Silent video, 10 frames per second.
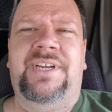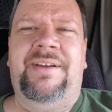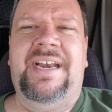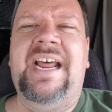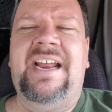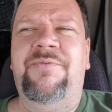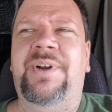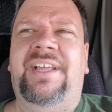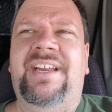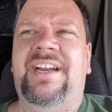Not
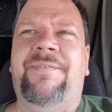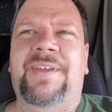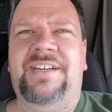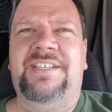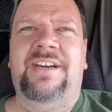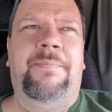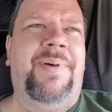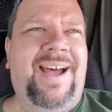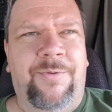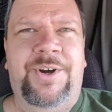really enough that it's going to
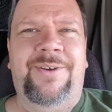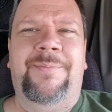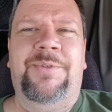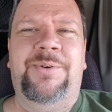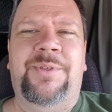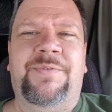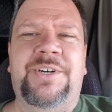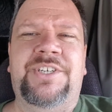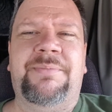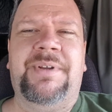power you up through the
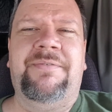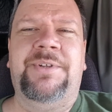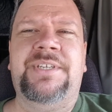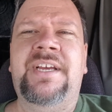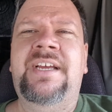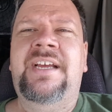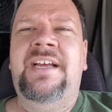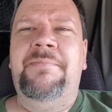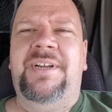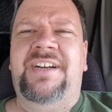friendship levels,
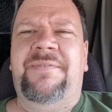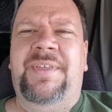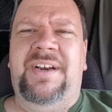but enough